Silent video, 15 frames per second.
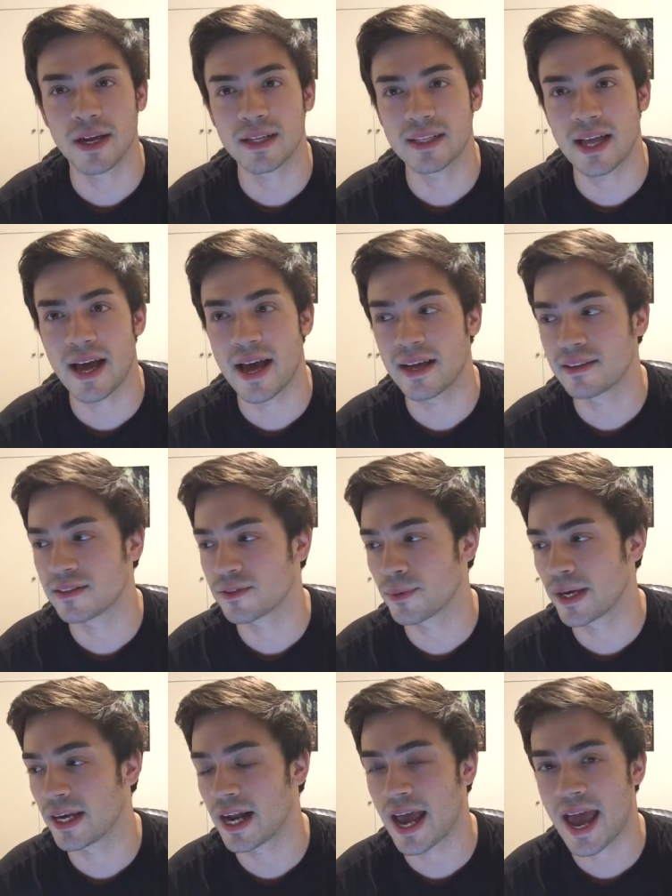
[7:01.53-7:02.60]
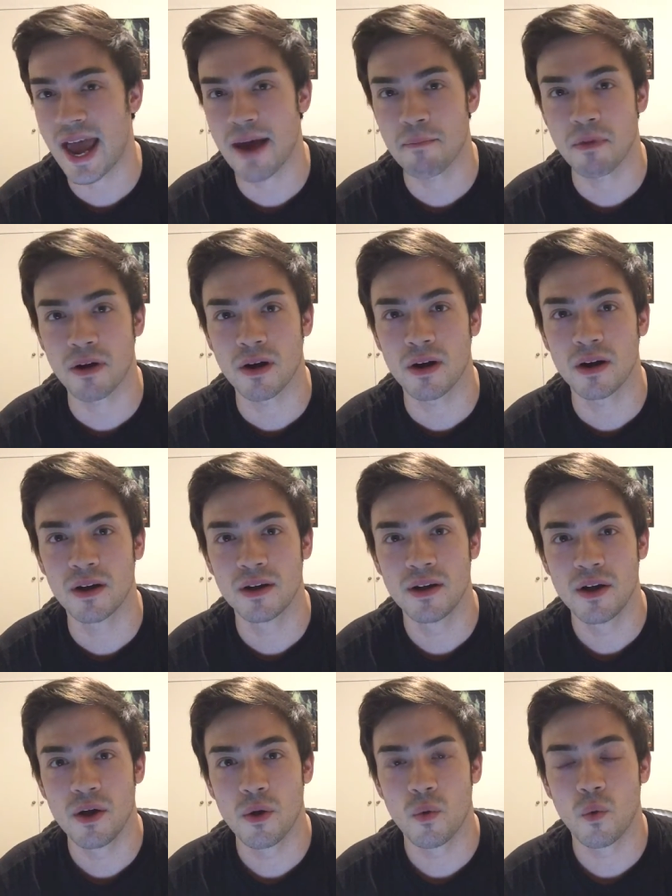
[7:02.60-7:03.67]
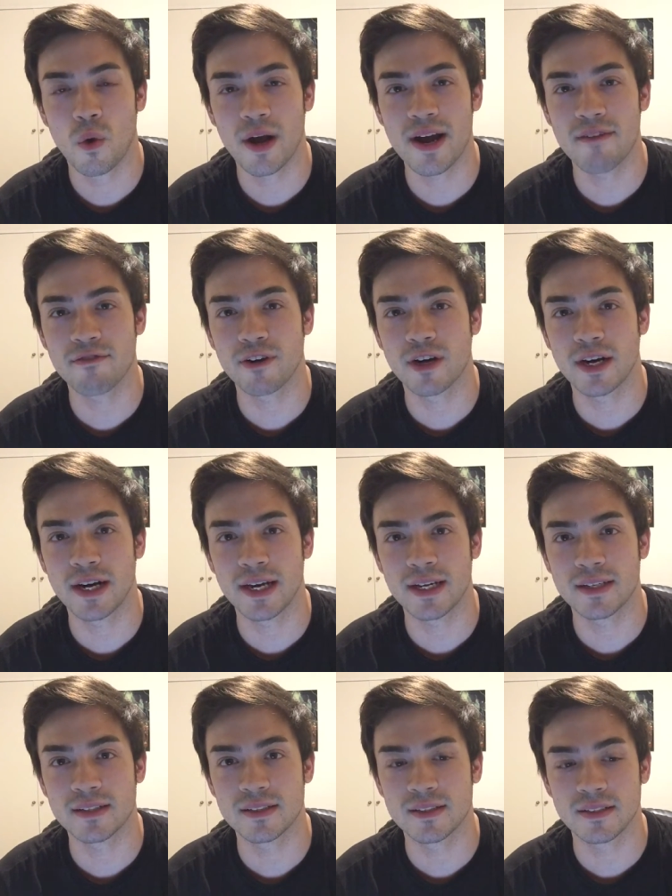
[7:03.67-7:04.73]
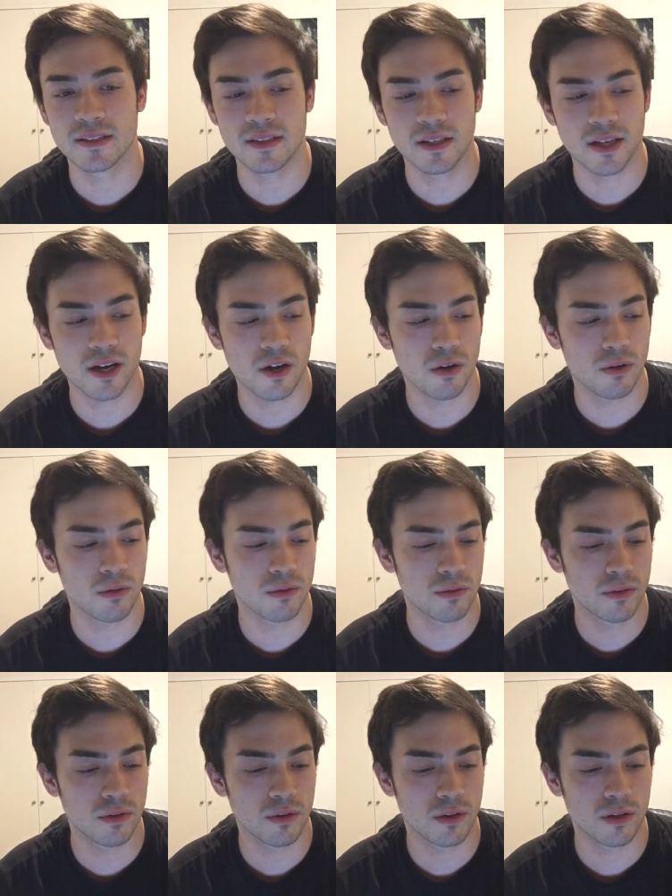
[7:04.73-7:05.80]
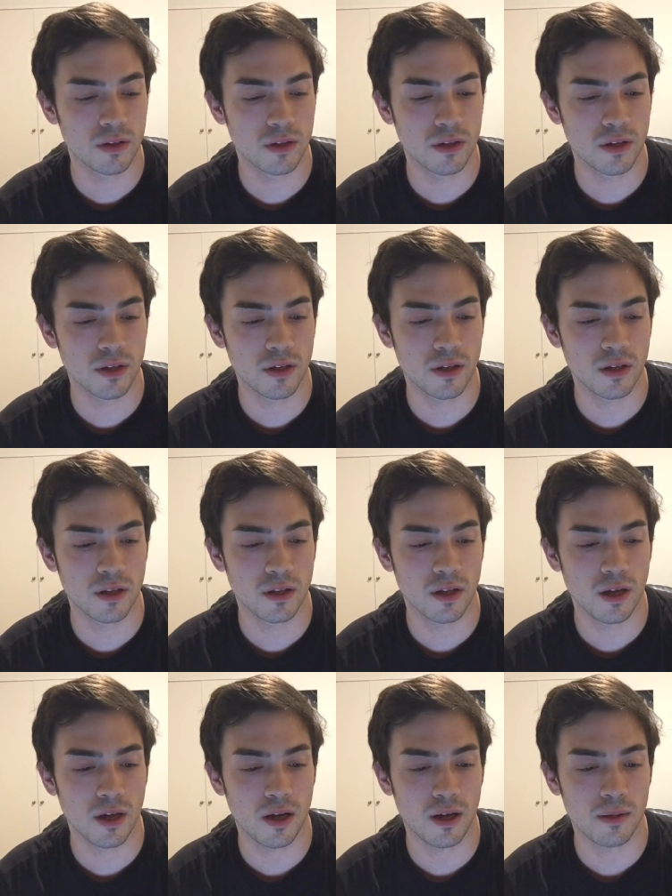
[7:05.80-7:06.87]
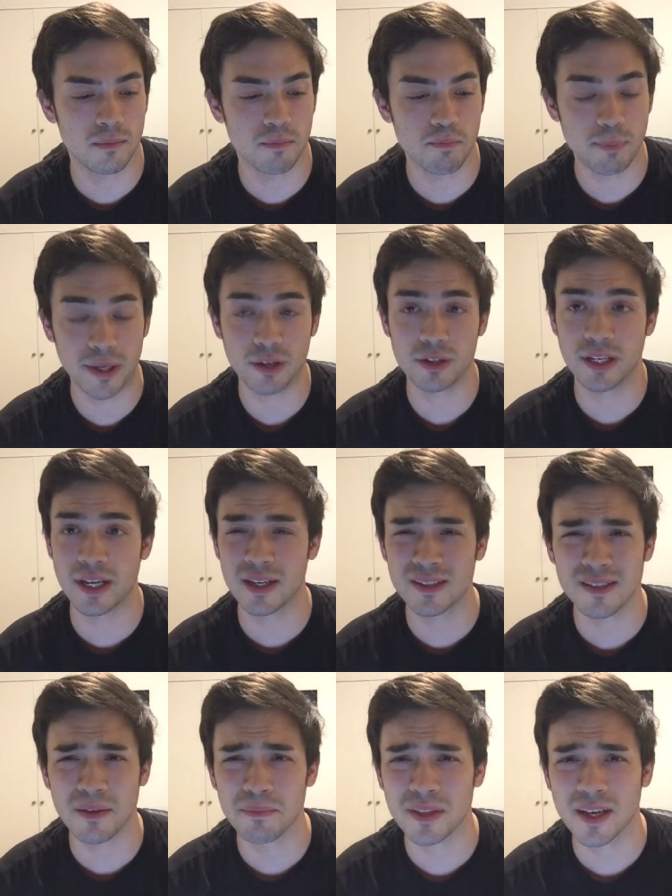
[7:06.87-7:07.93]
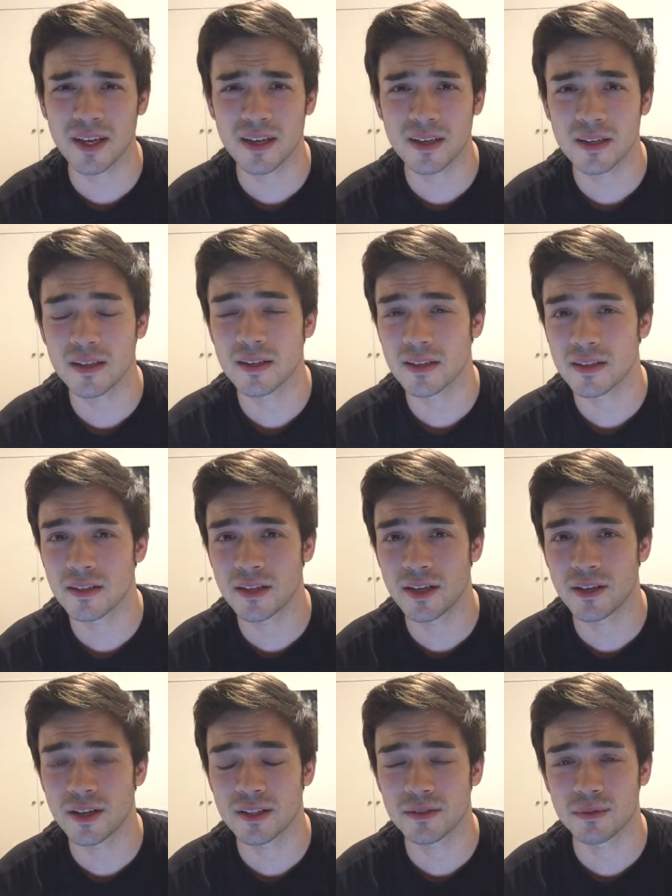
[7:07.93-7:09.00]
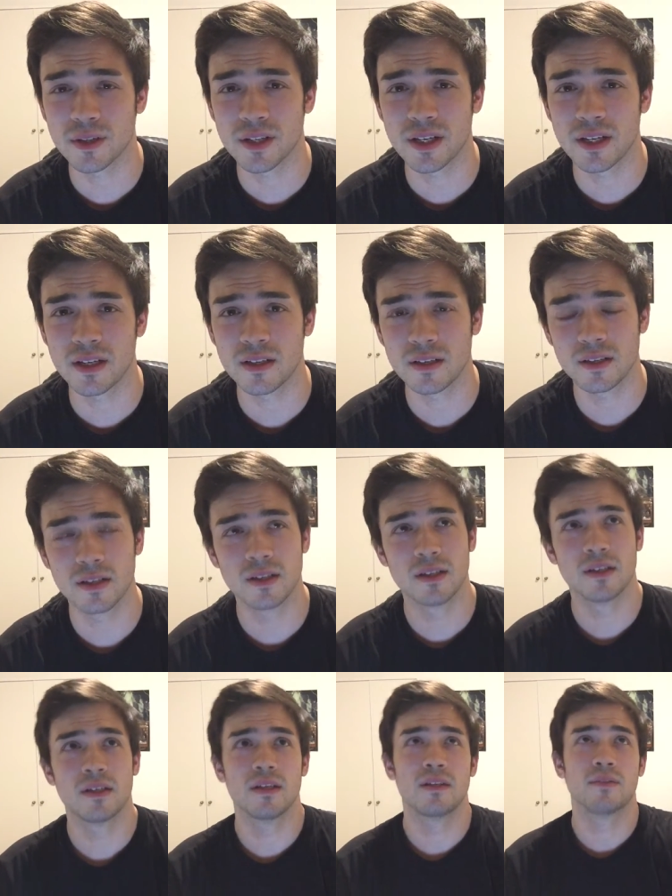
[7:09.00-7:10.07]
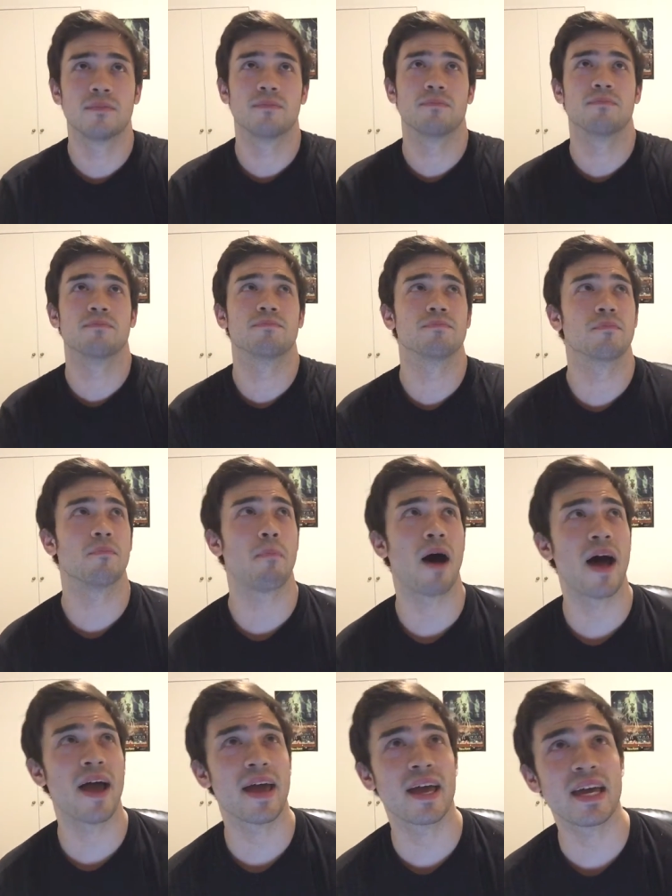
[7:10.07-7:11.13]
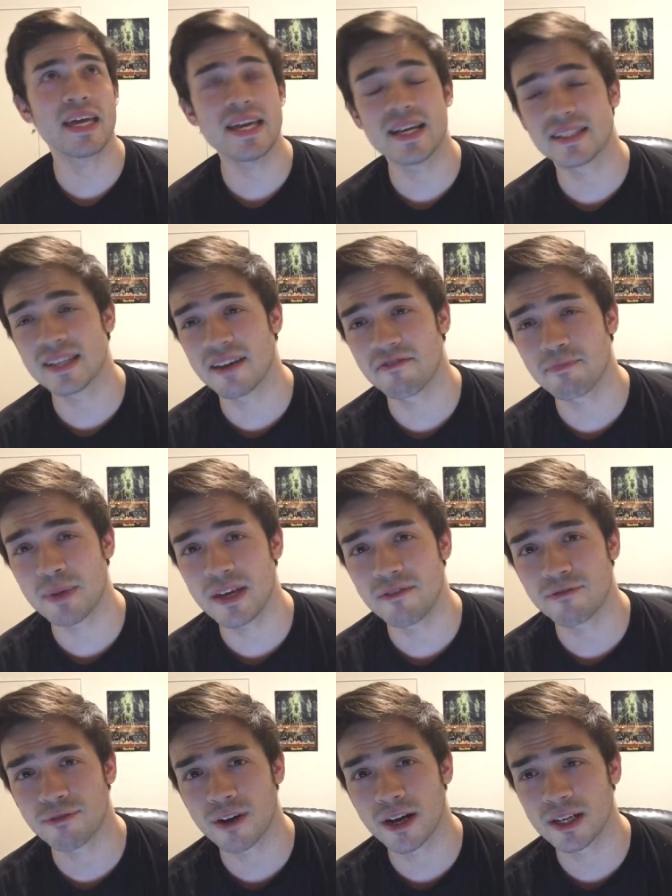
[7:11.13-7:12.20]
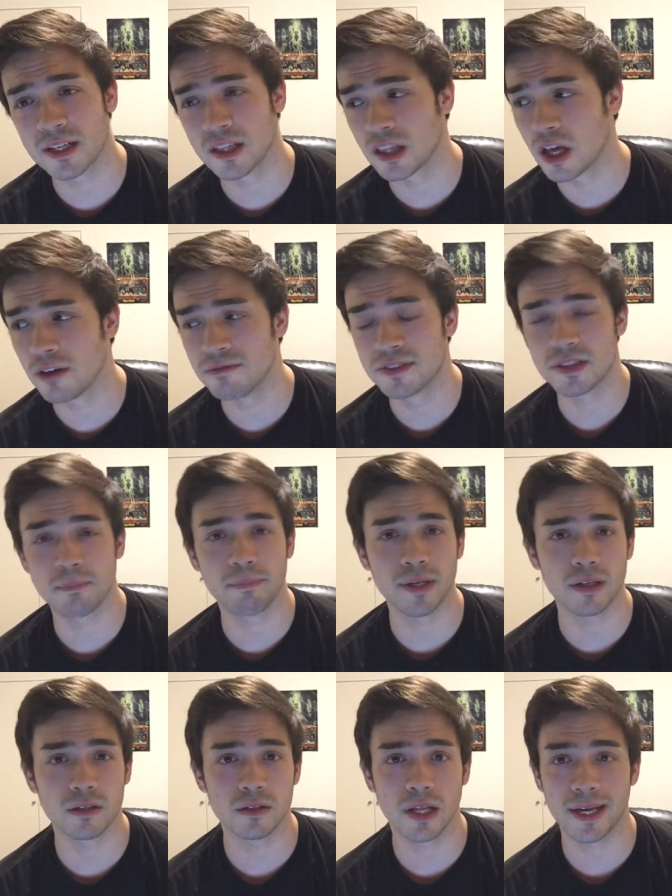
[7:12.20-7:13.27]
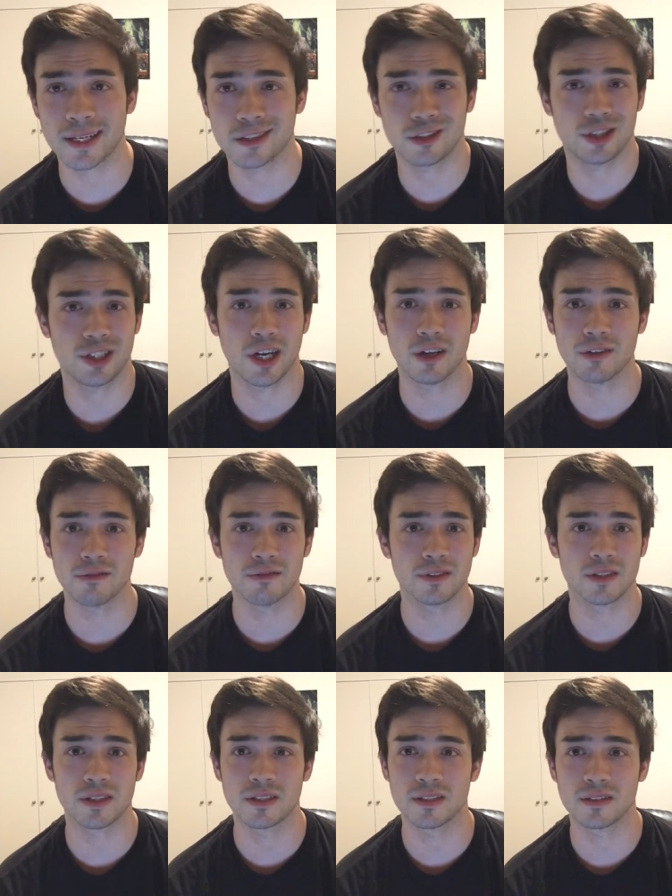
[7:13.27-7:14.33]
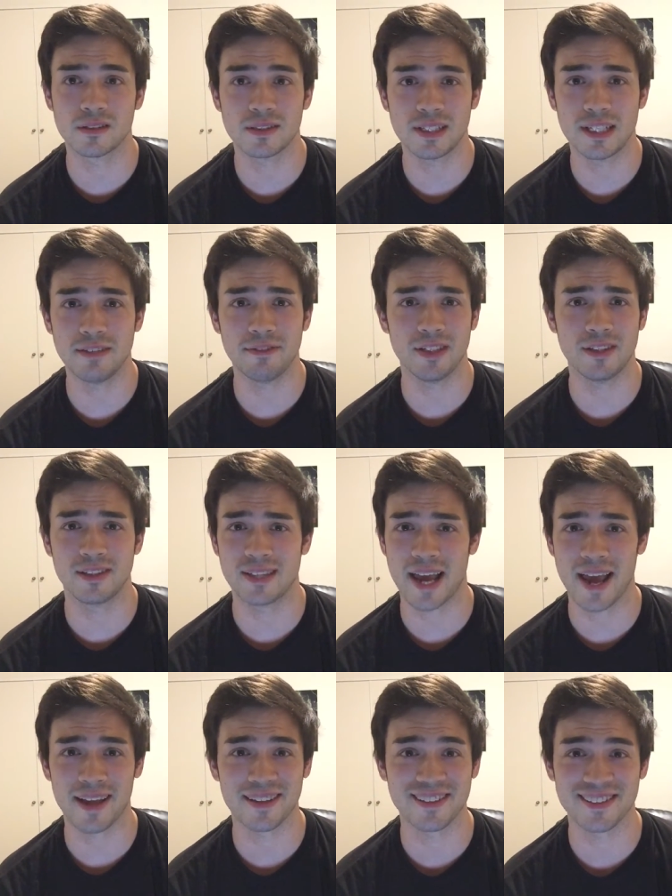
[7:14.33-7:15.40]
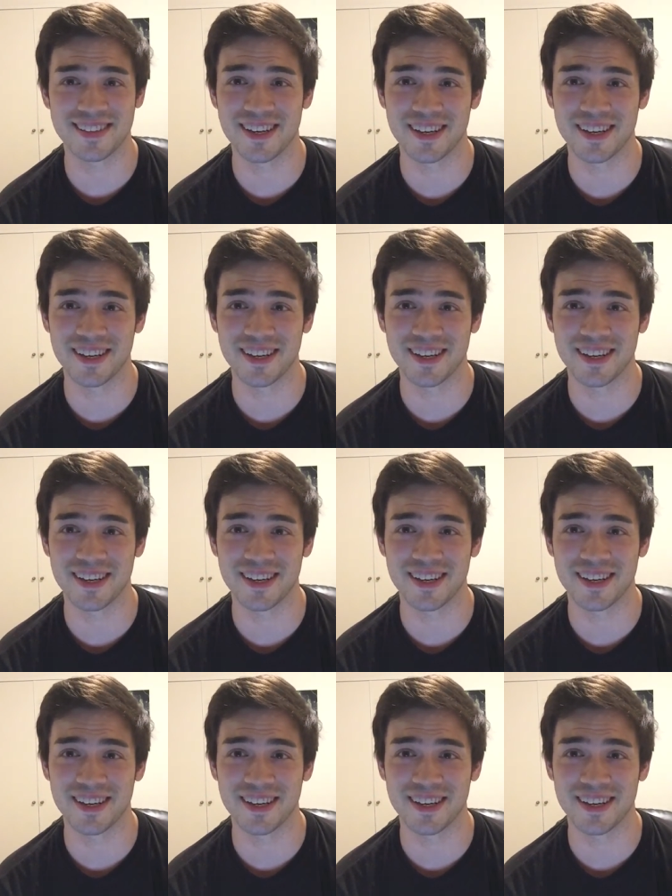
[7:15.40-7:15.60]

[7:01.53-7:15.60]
like that swinging a hammer whatever it is you know uh, building something you know that's really my ESFP friend loves to build like shelves and TV stands